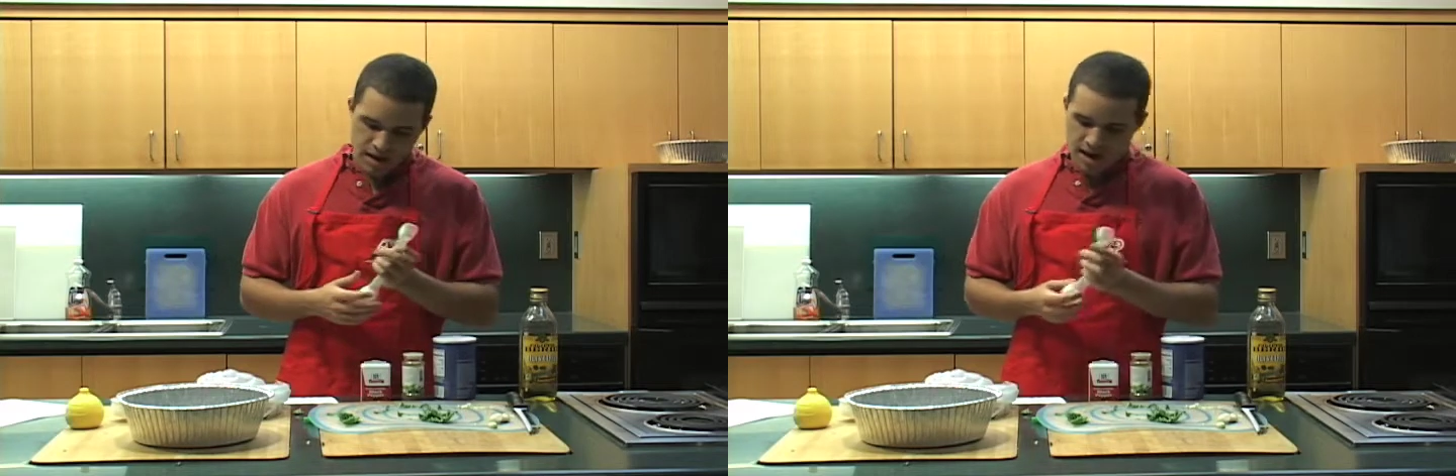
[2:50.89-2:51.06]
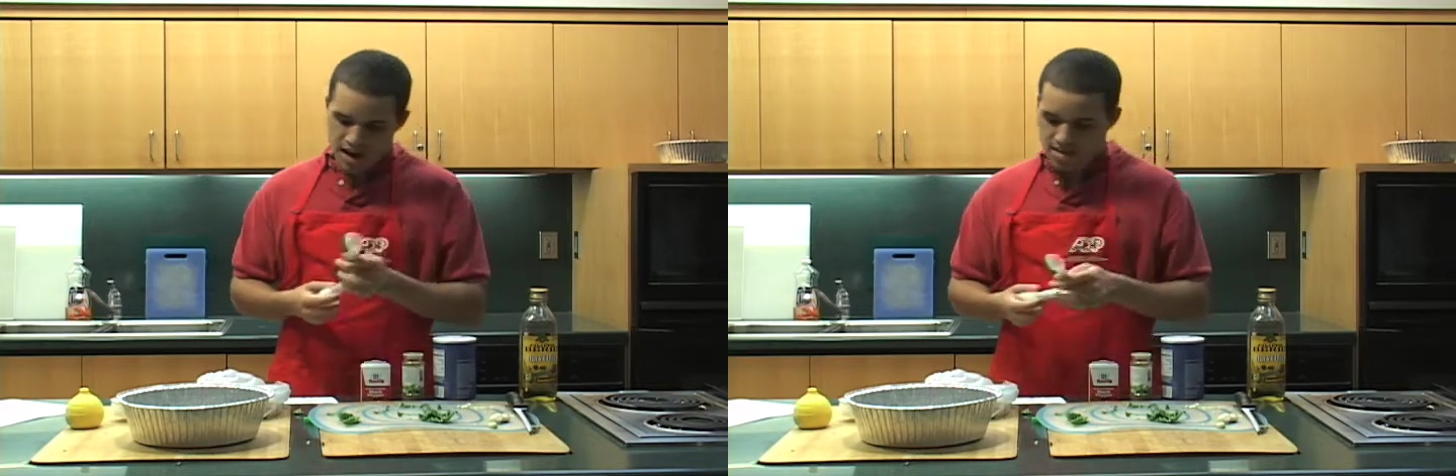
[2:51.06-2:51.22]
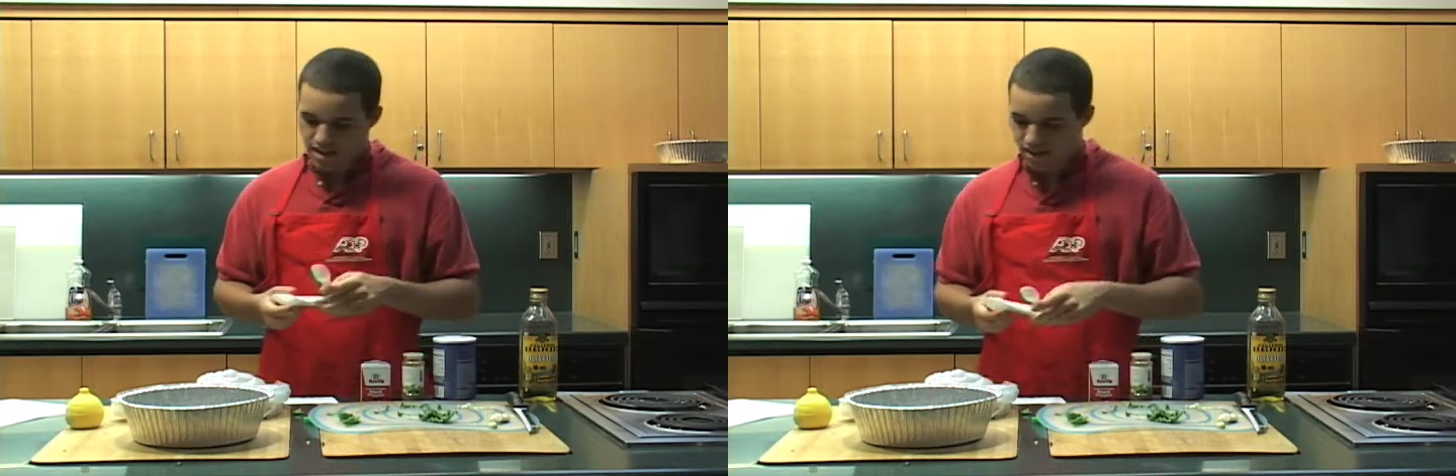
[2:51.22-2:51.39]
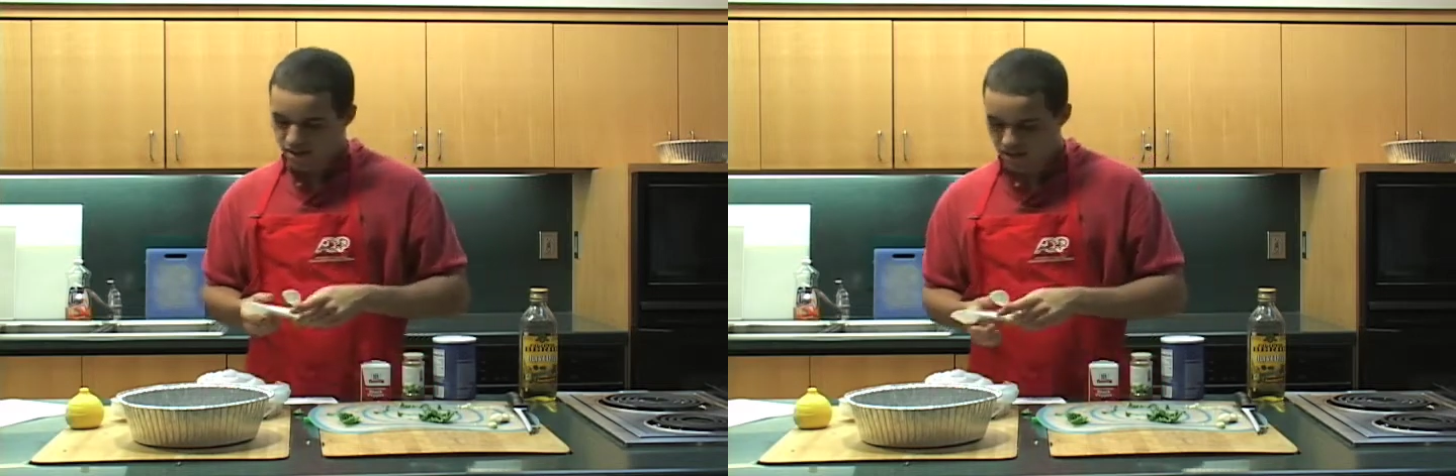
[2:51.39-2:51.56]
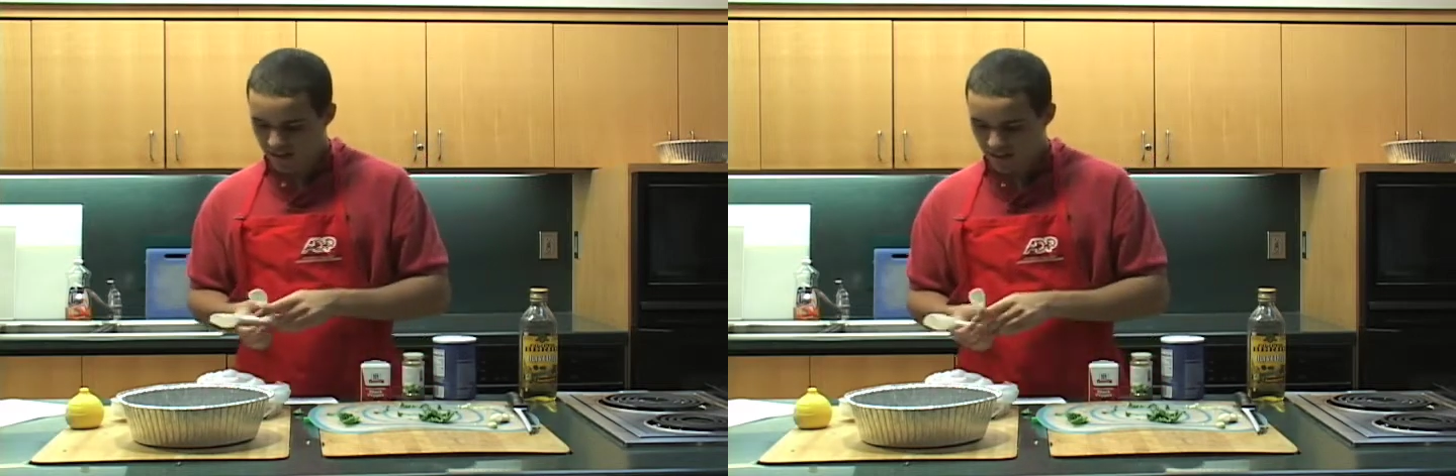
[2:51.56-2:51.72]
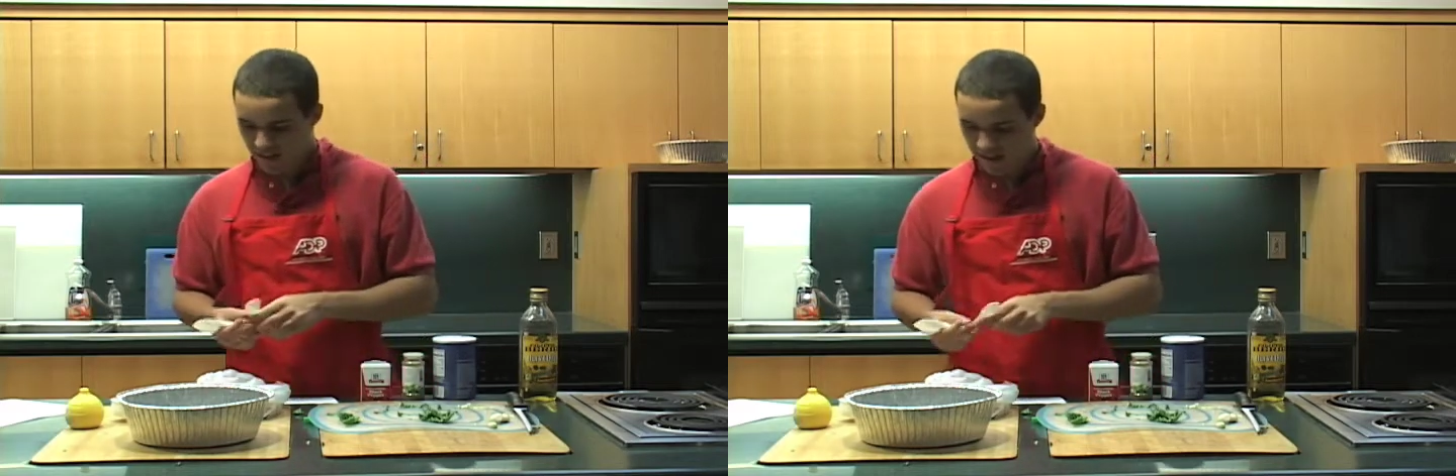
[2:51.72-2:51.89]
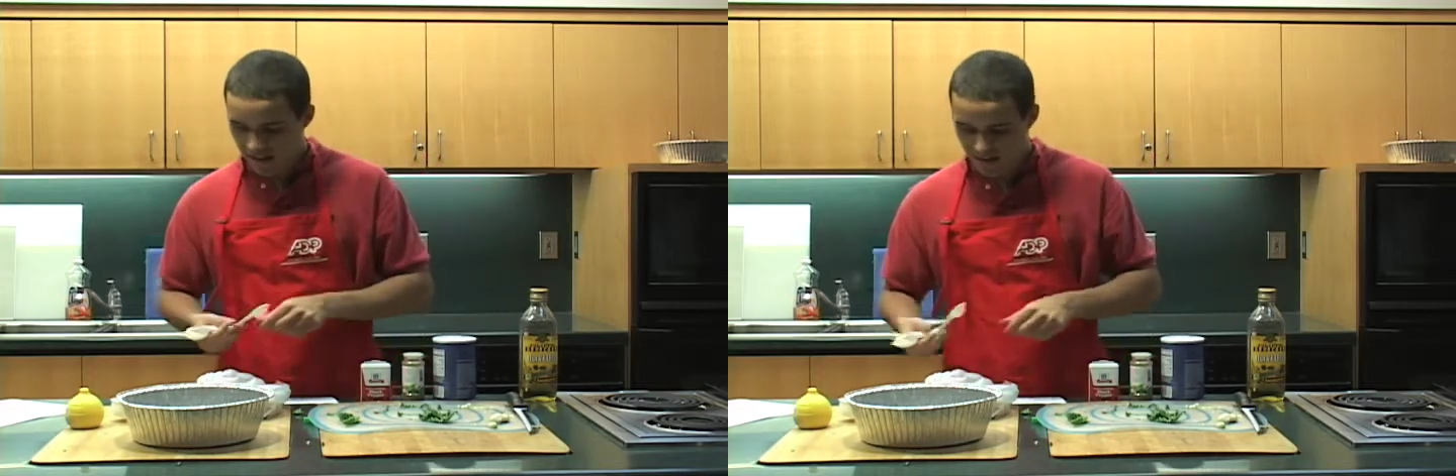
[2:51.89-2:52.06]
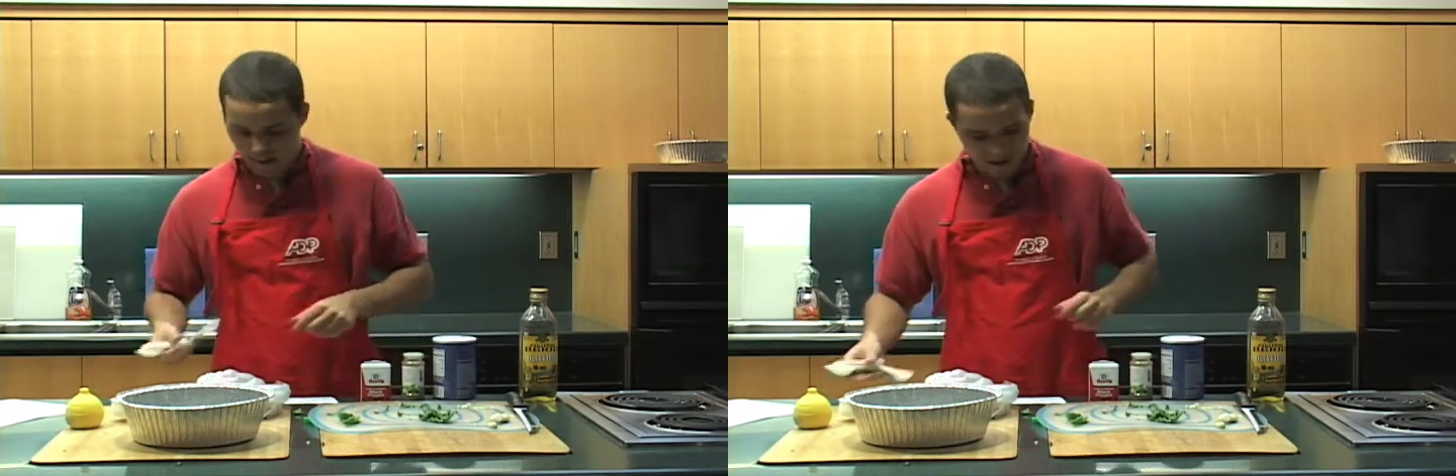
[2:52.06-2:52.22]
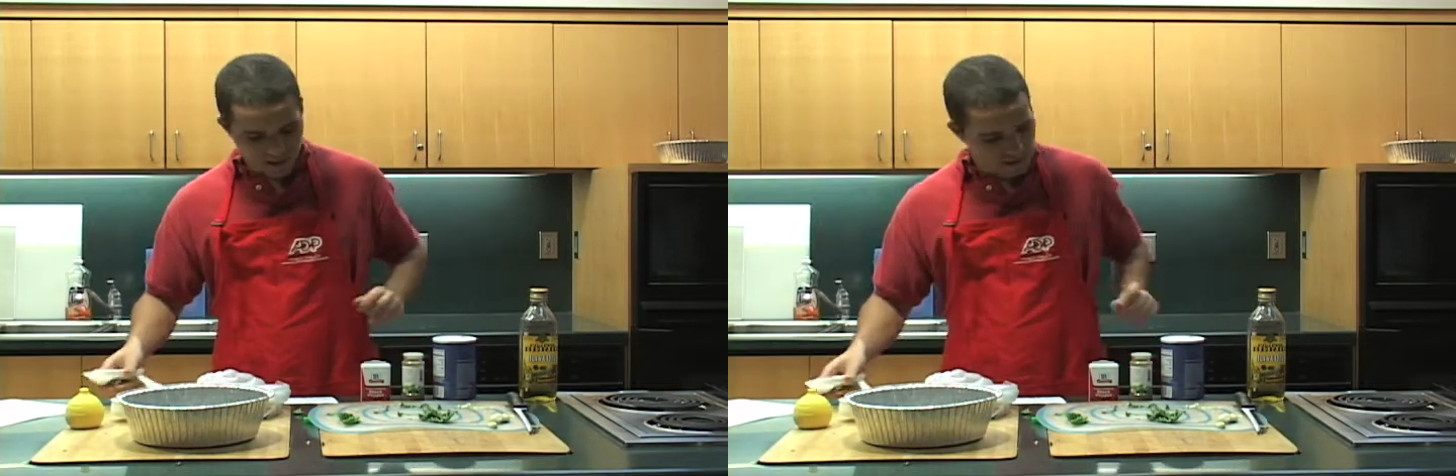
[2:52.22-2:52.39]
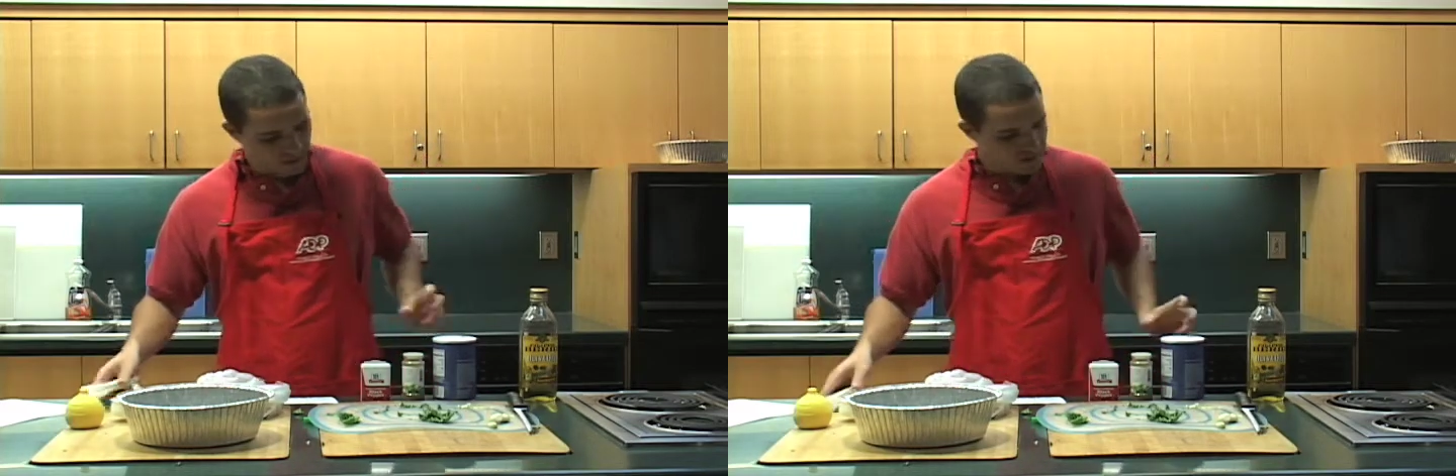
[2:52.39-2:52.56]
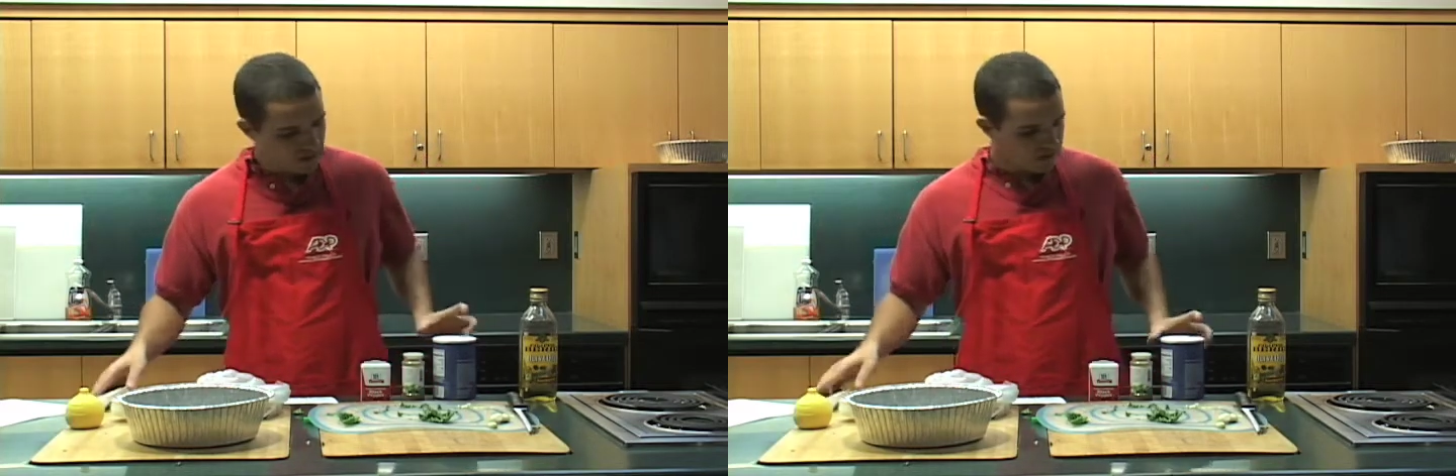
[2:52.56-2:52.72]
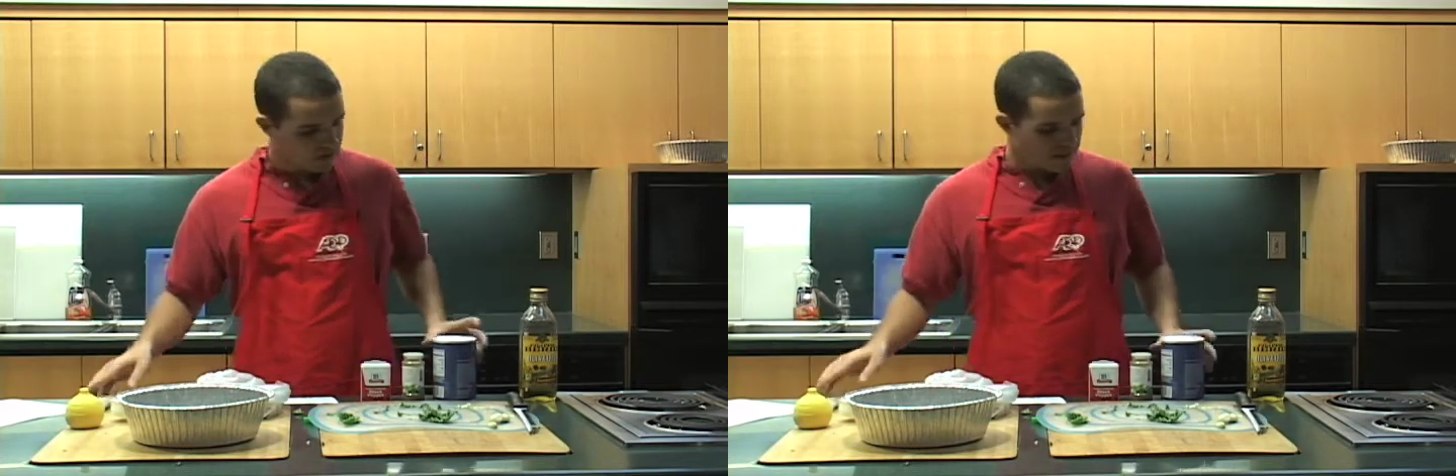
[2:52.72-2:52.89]
And then you just got to get a little
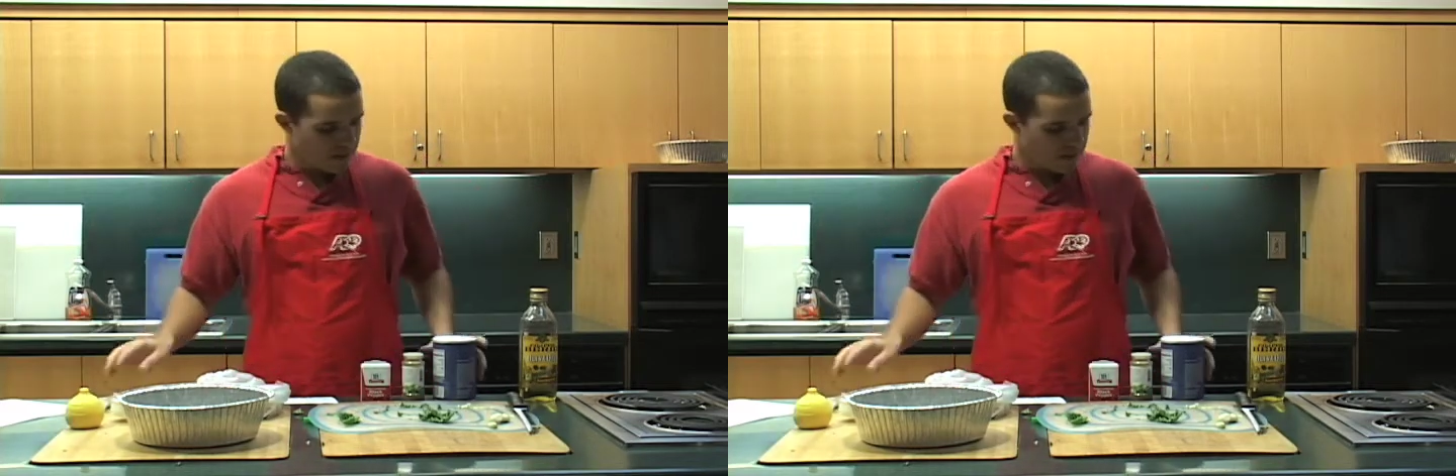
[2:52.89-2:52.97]
salt and